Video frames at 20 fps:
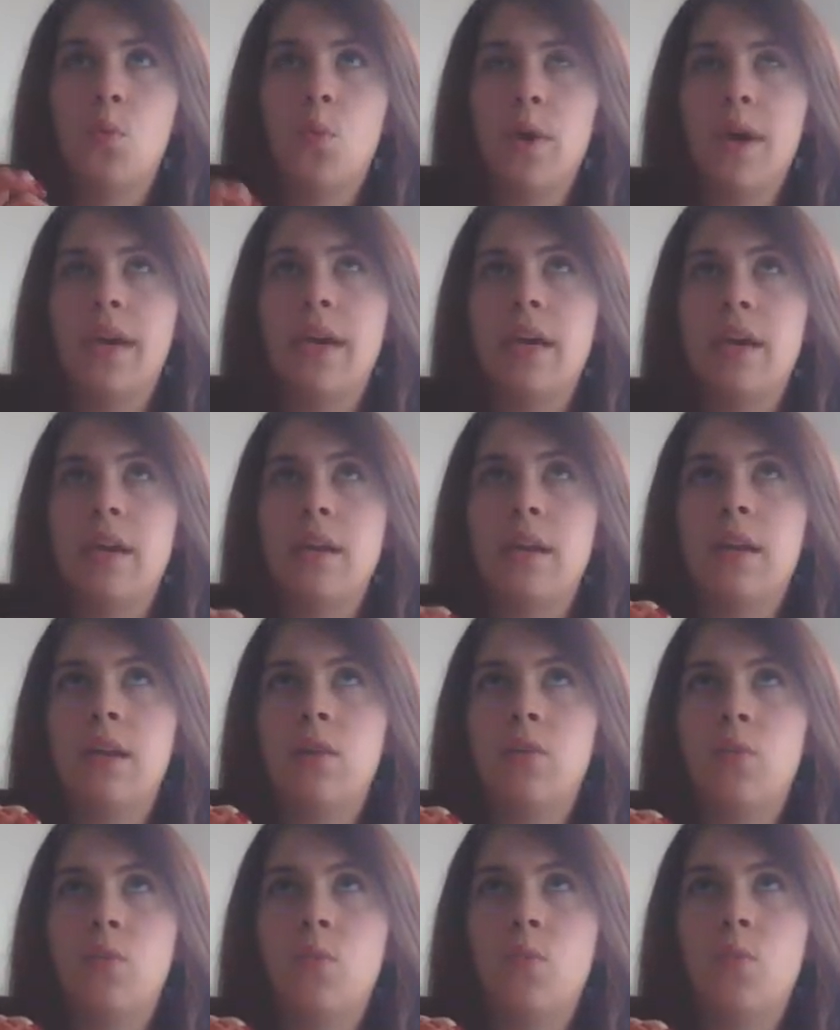Wiccan,
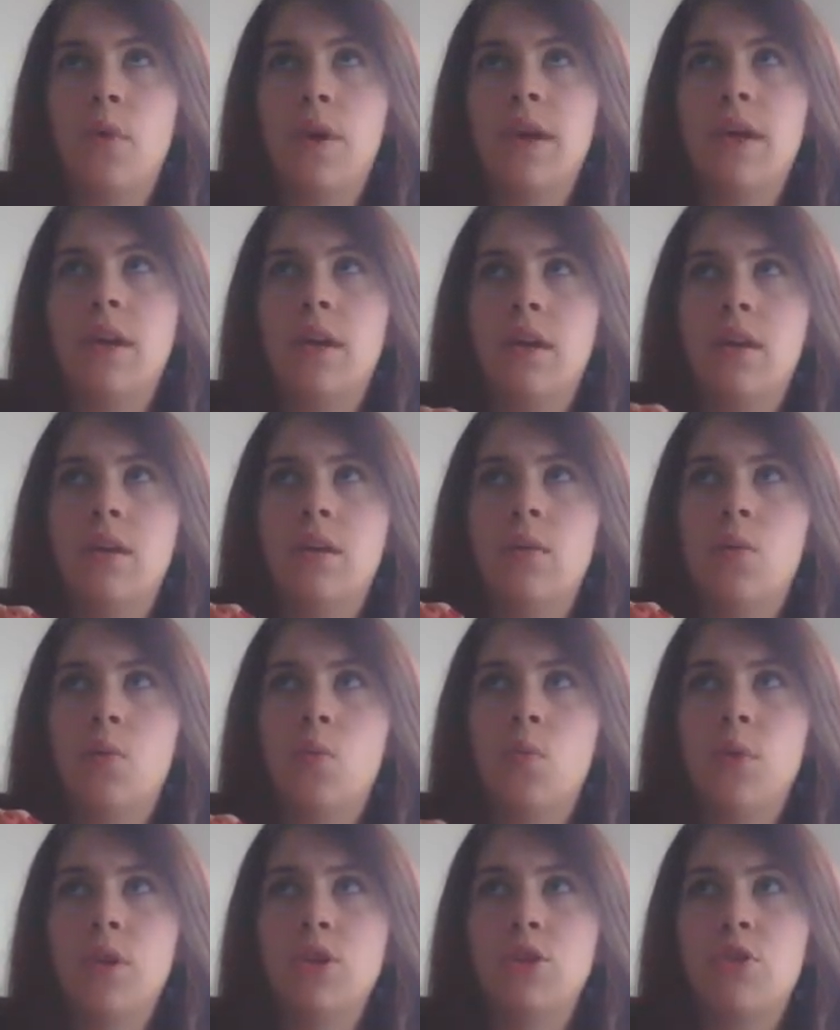Wicca,
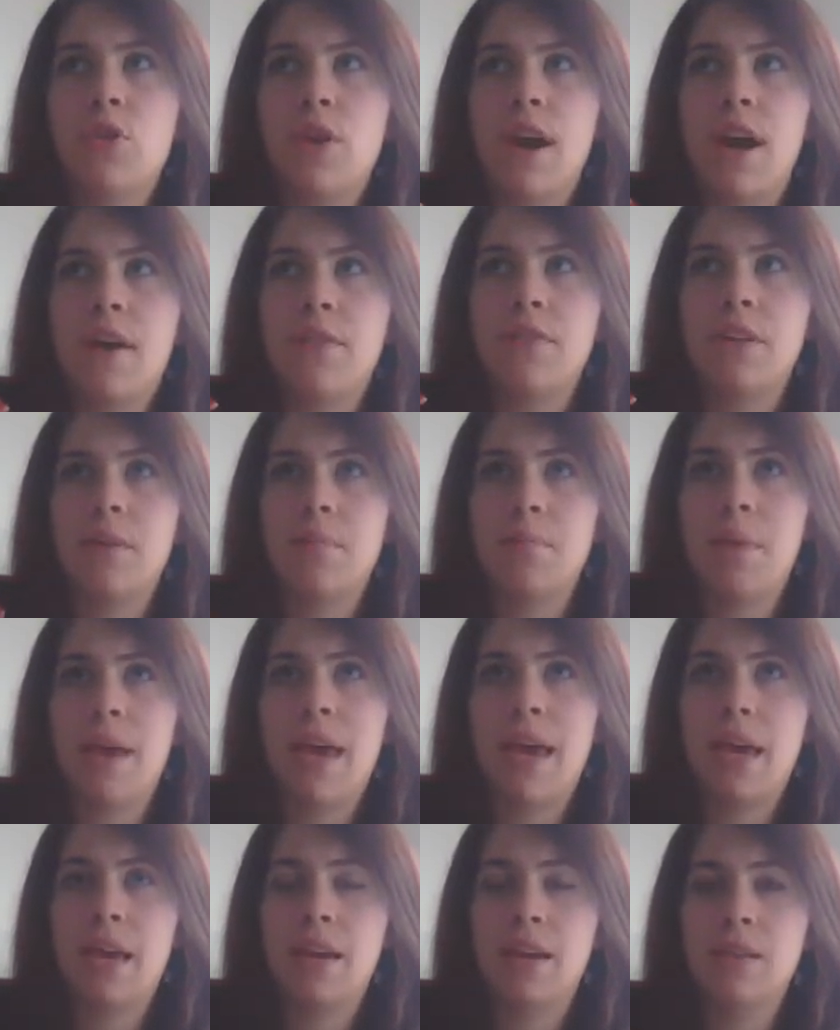Witchcraft and
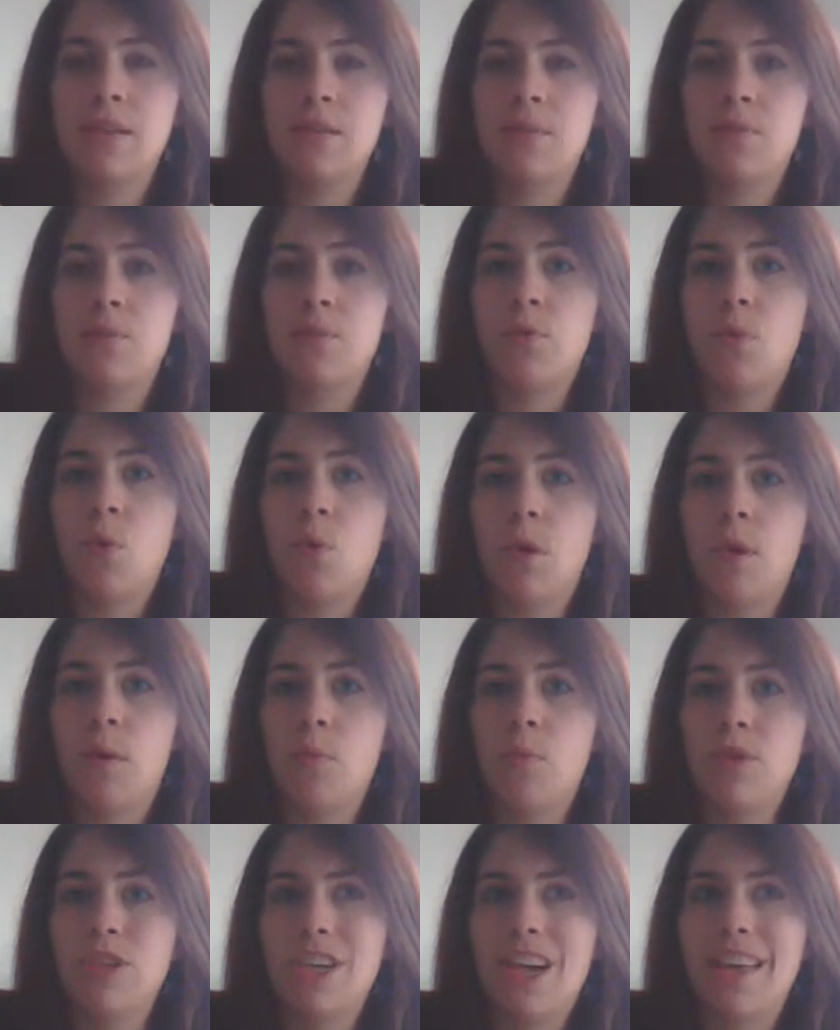Paganism forum,
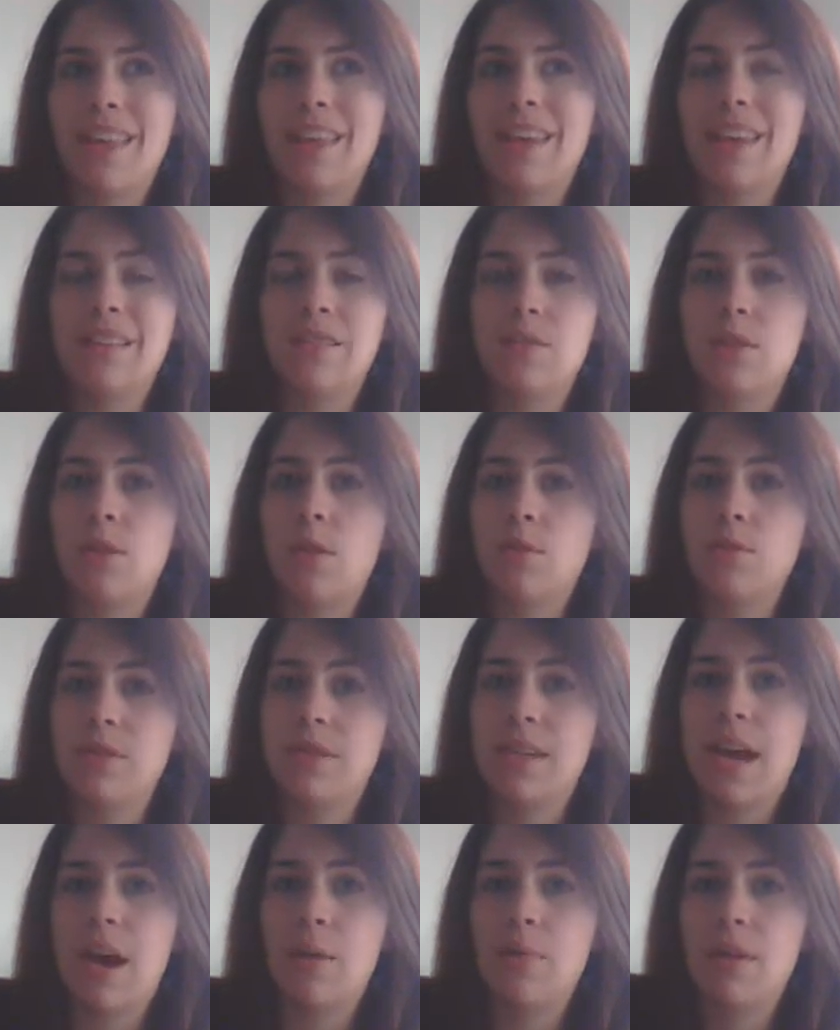which I think is closed
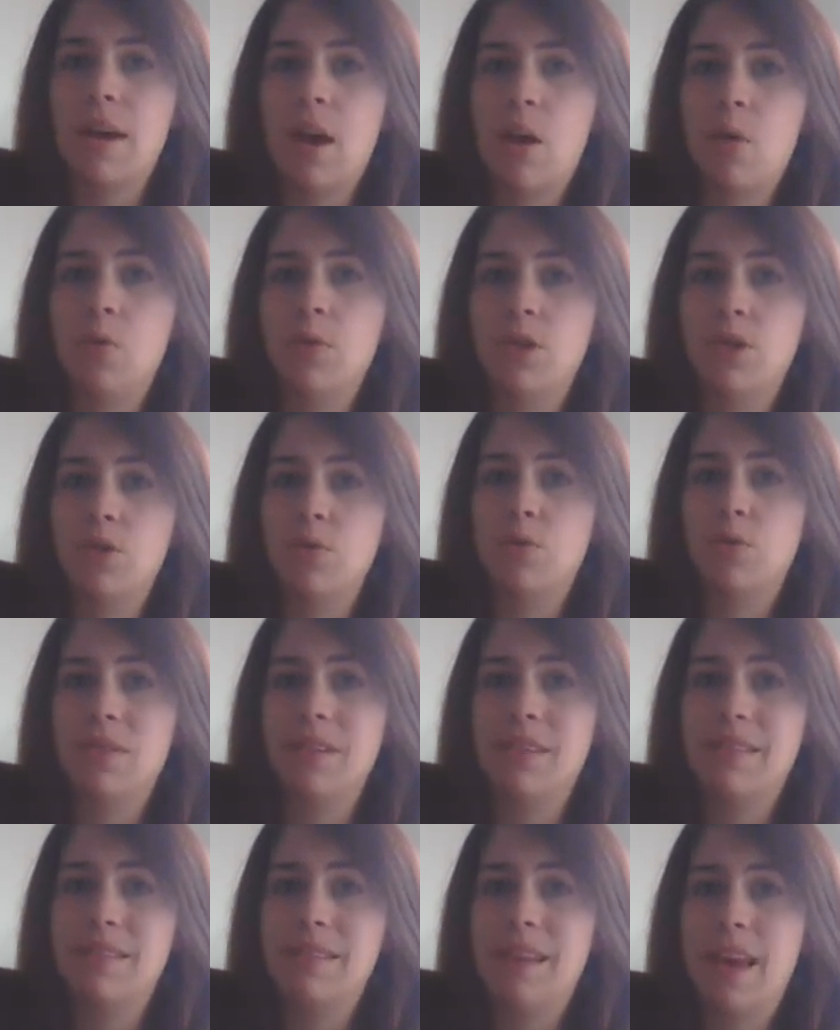down now, which is
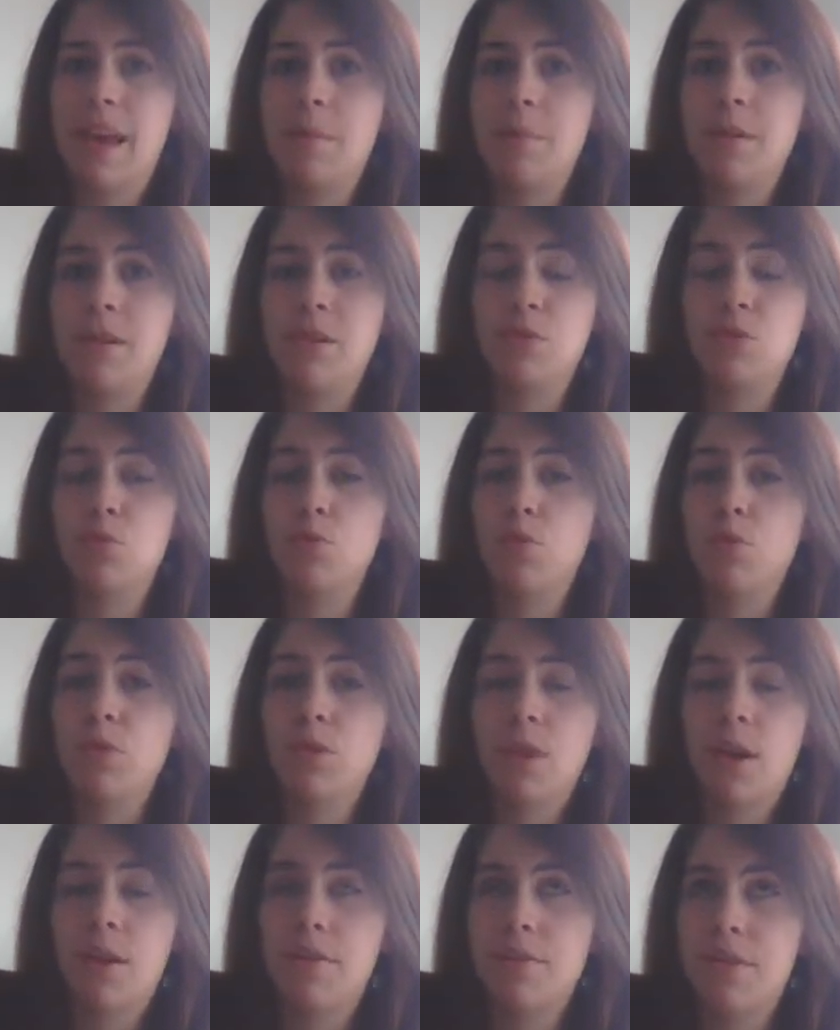really sad because I
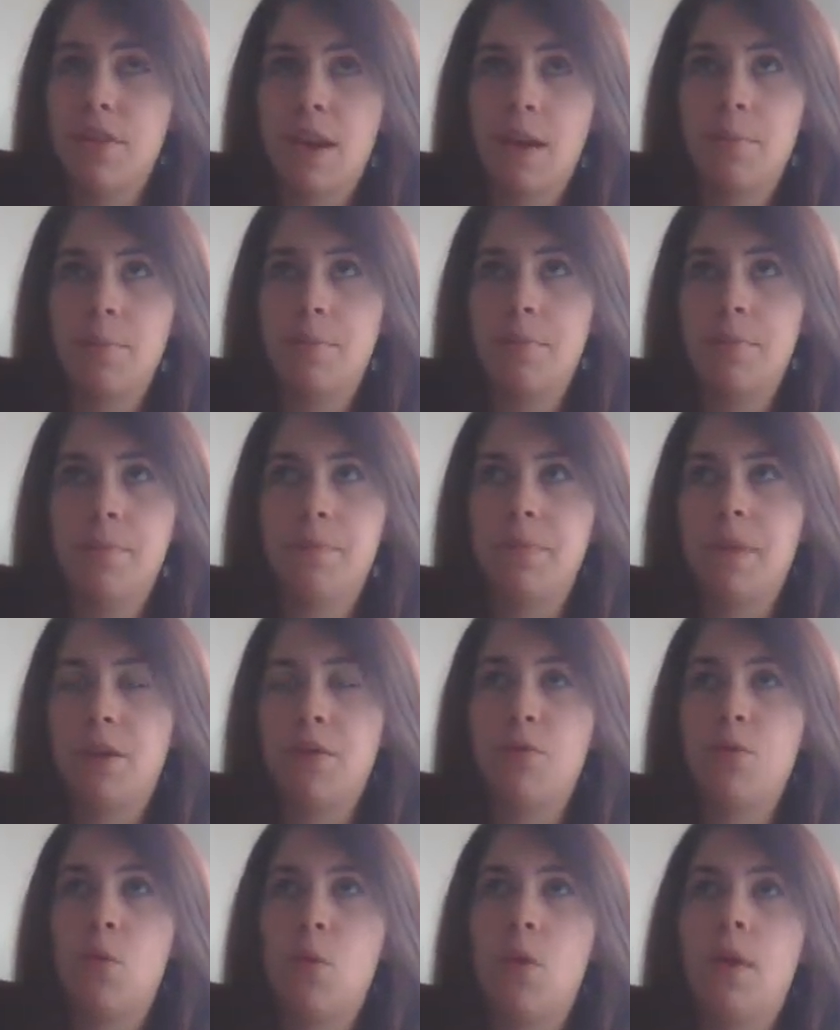loved that, that
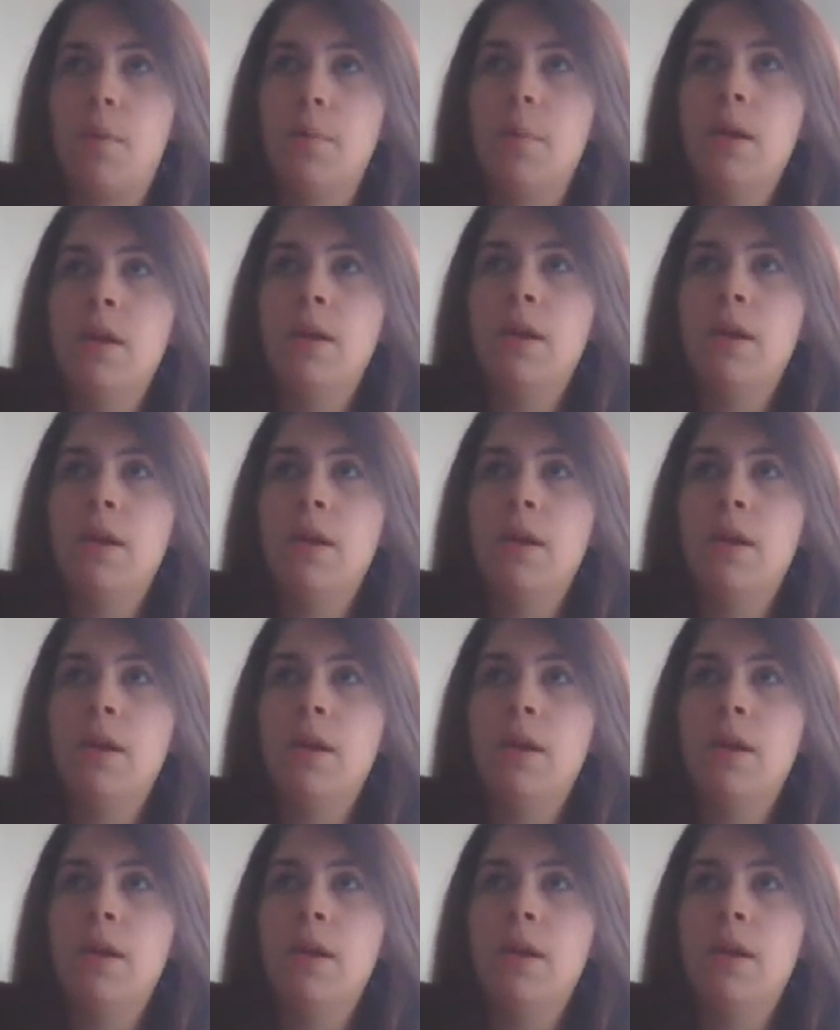forum.